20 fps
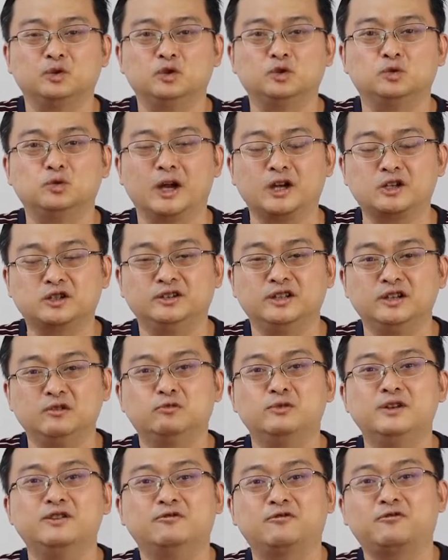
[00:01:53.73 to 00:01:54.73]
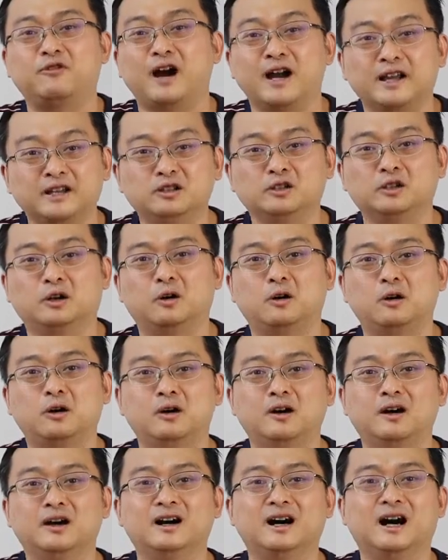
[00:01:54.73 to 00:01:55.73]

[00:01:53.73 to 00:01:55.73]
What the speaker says: to actually refine your